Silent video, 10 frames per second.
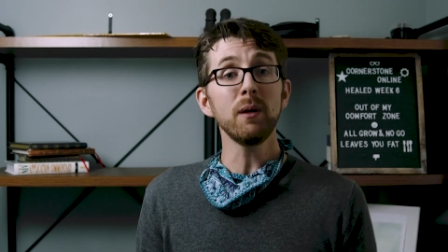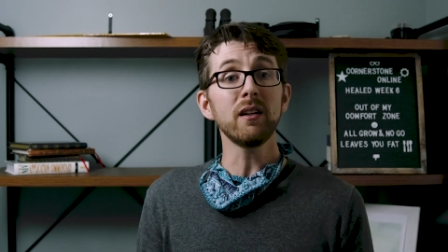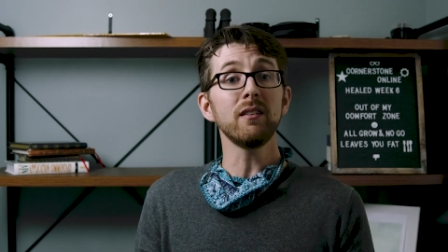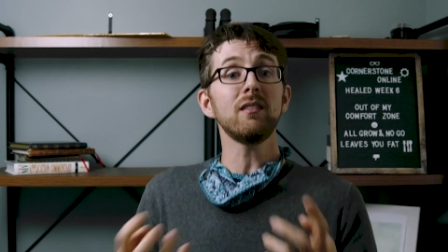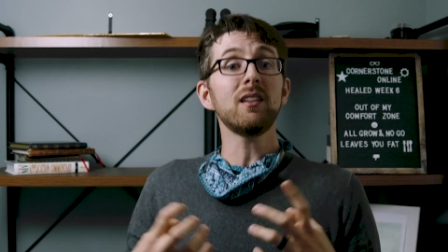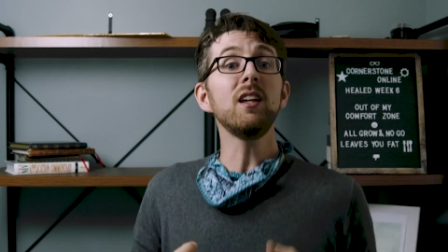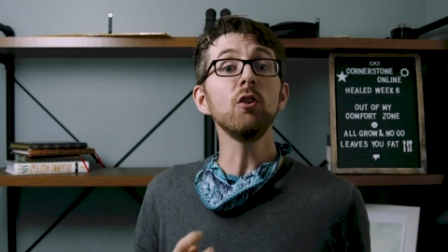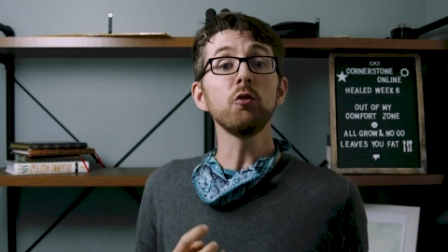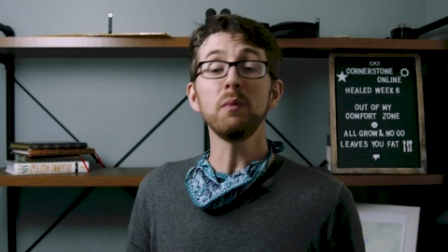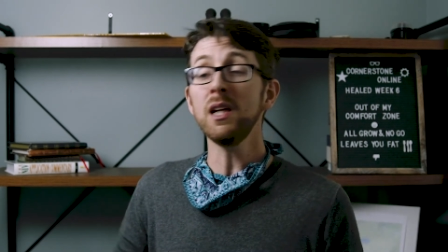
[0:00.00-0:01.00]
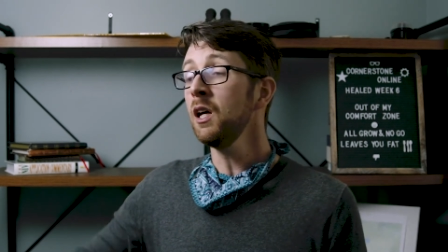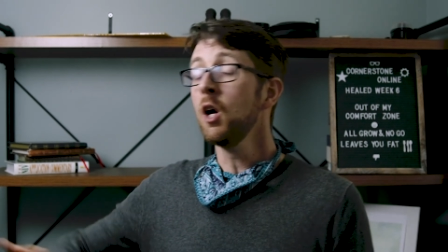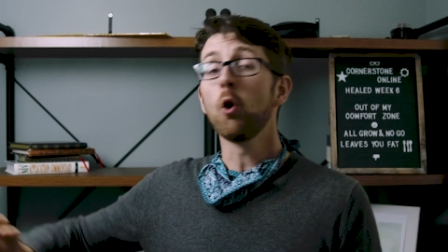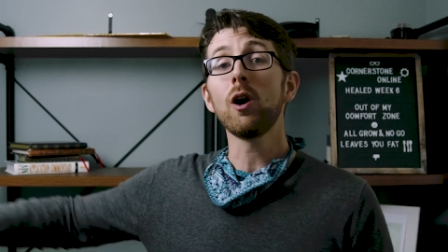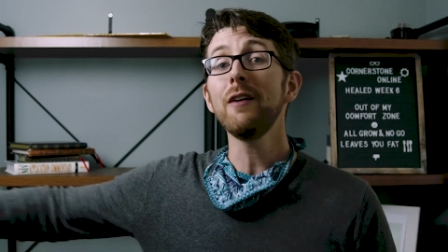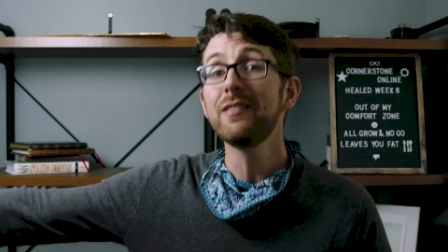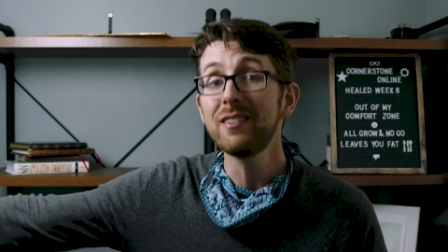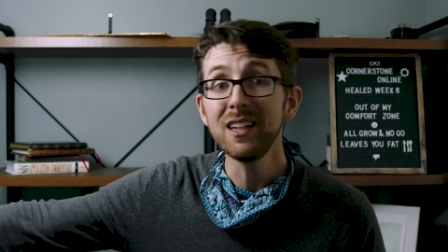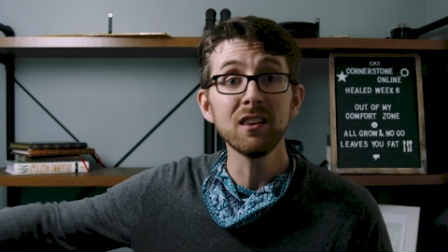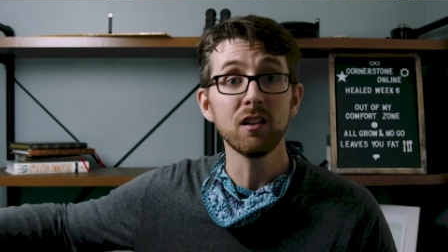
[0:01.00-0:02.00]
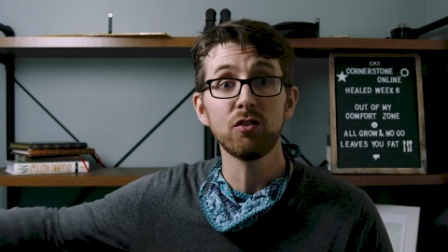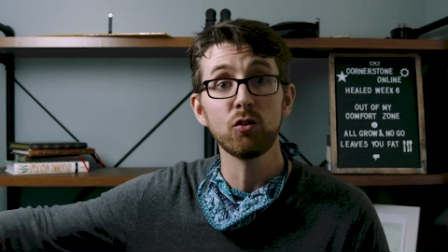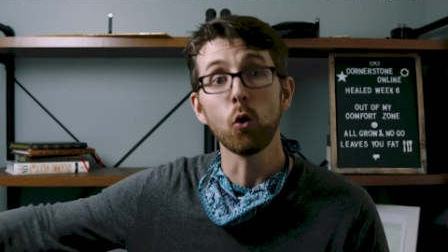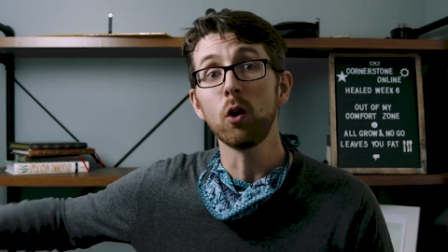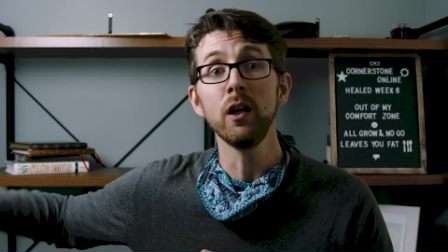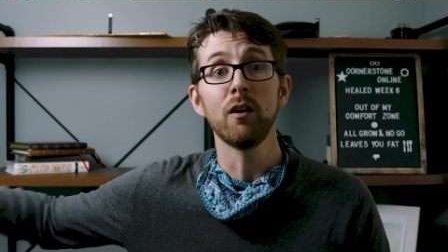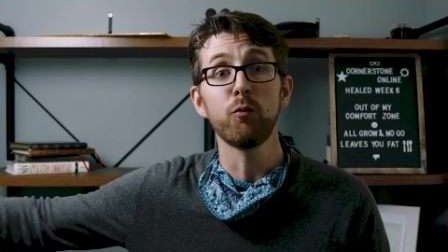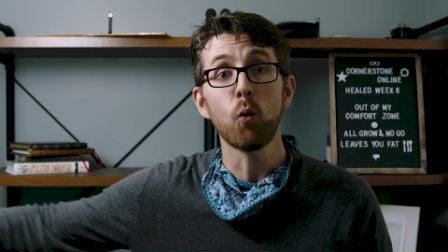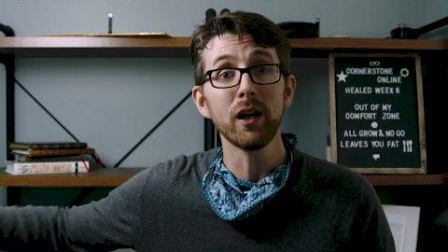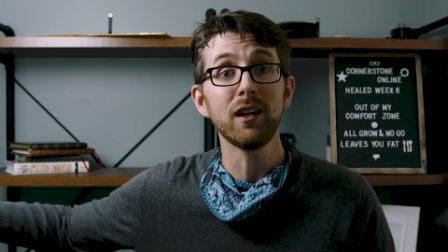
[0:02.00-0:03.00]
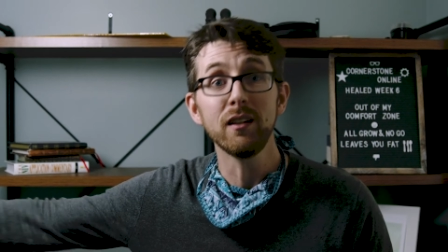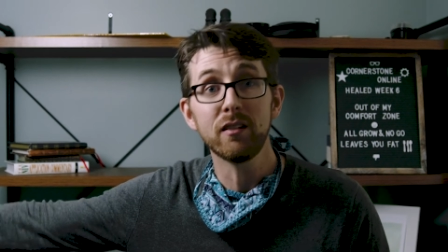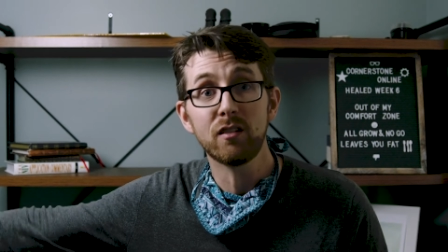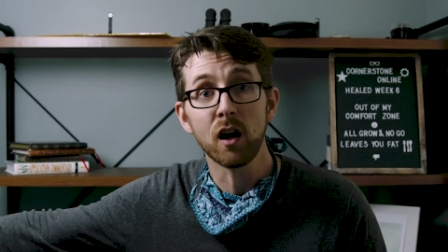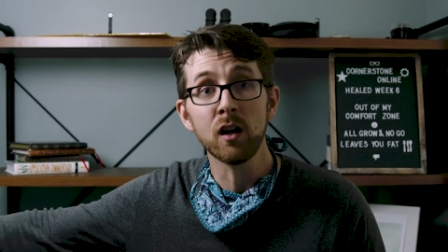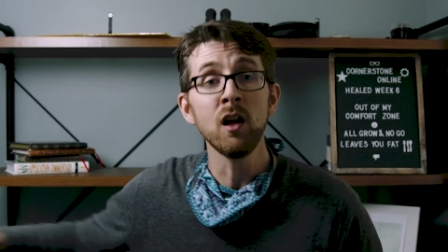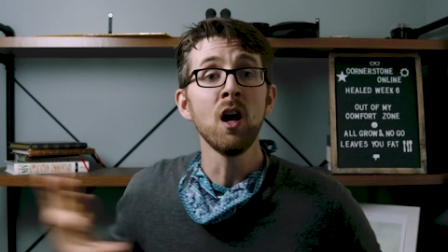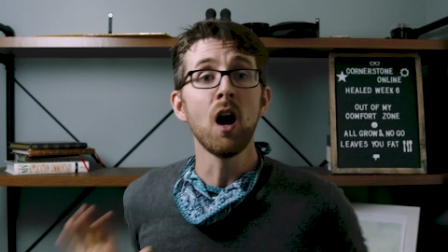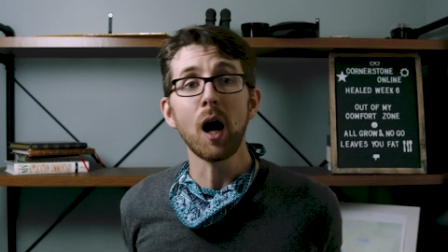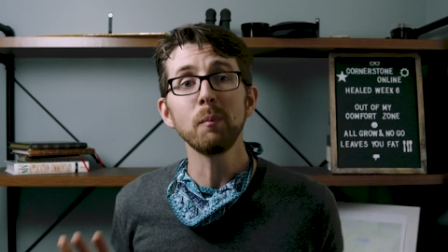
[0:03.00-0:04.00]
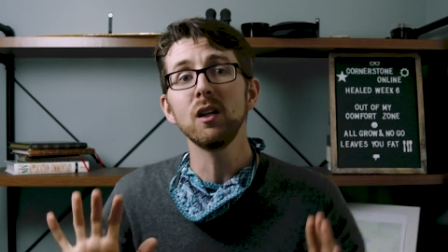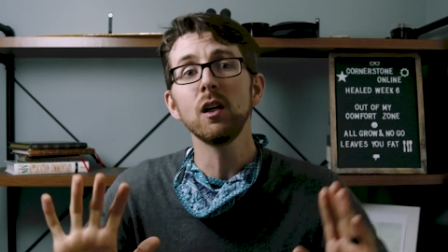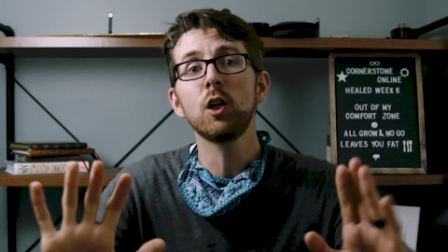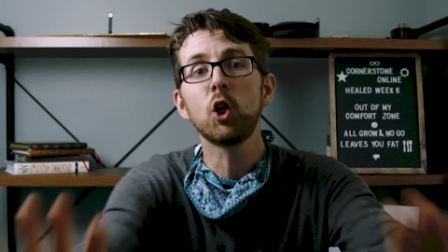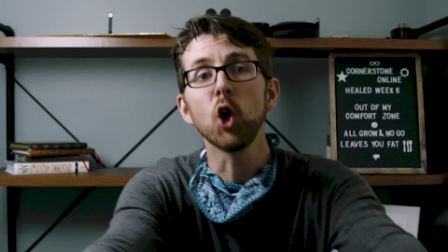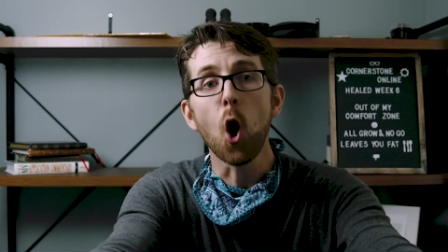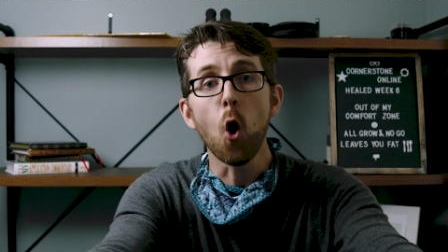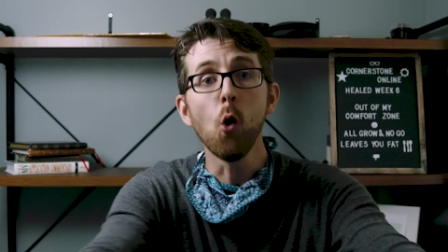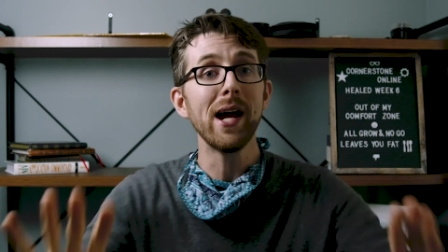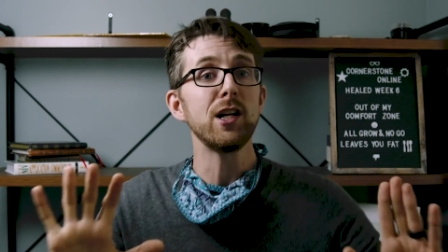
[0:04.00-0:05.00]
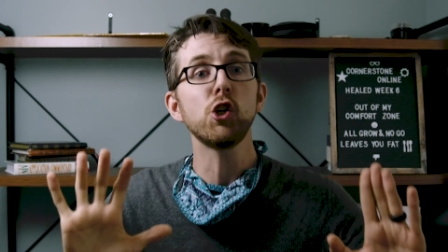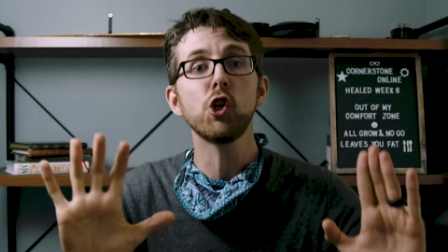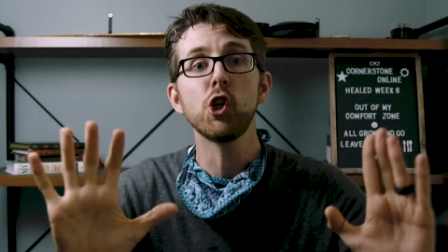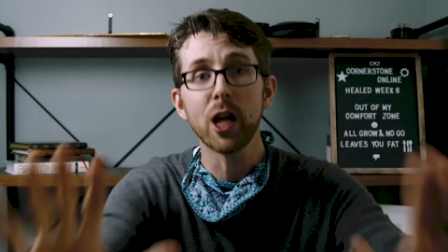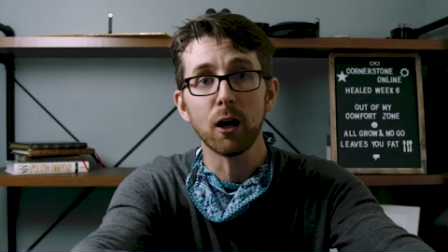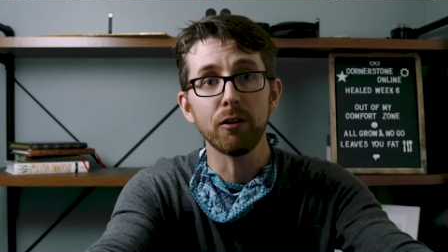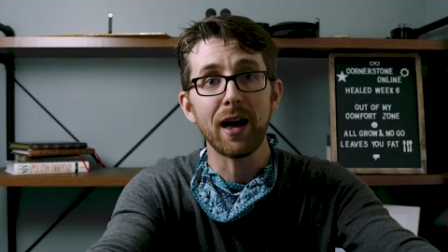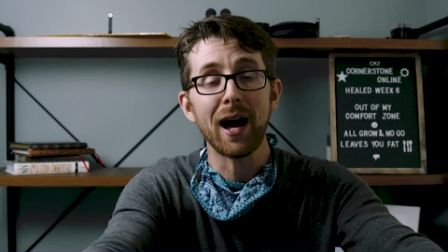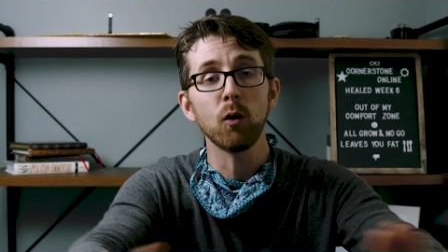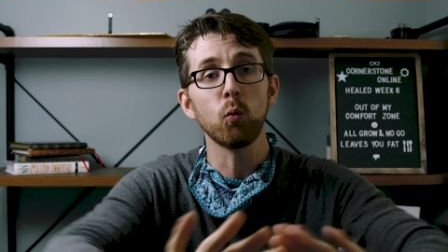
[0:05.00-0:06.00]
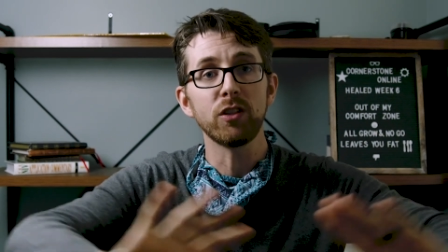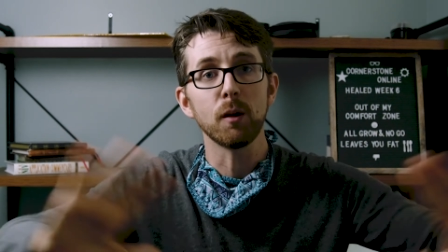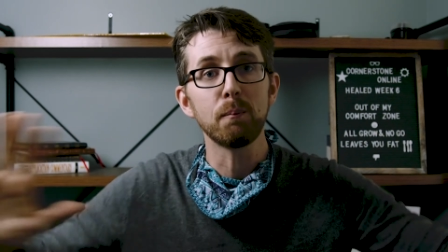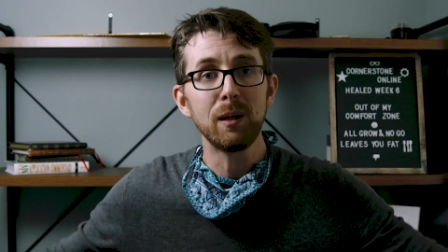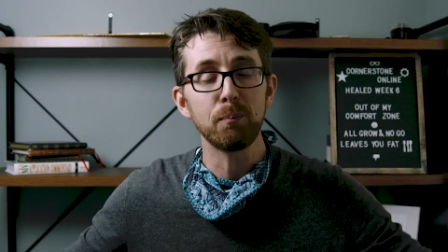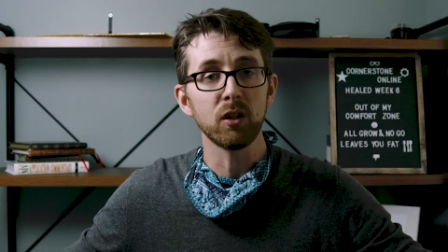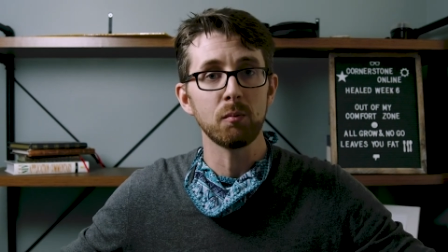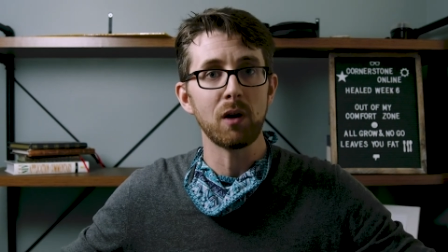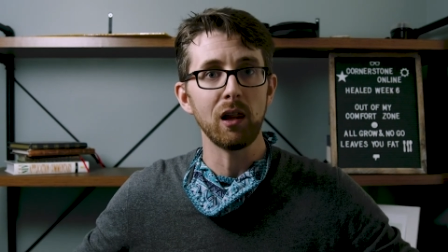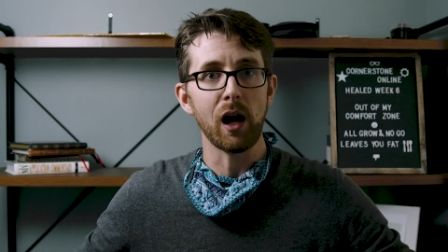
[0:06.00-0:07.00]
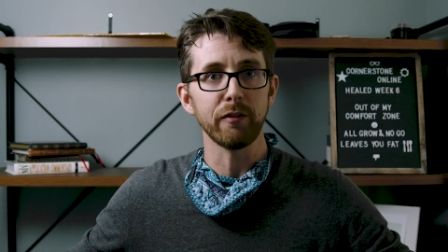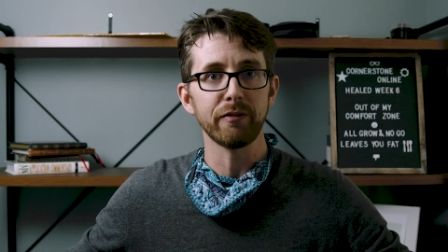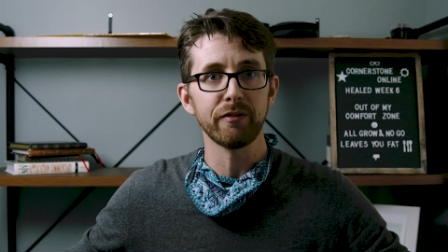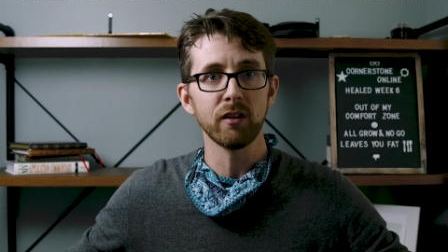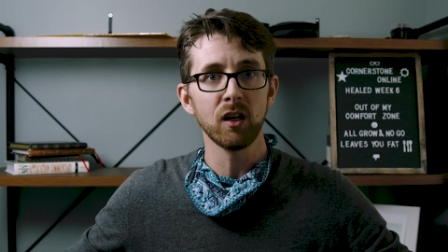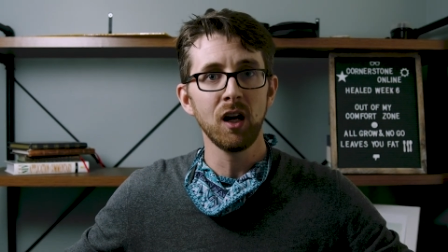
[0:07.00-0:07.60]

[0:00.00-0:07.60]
because he's healed me, or I've seen the story of what he's done, I'm going to go and share that with the people in my life.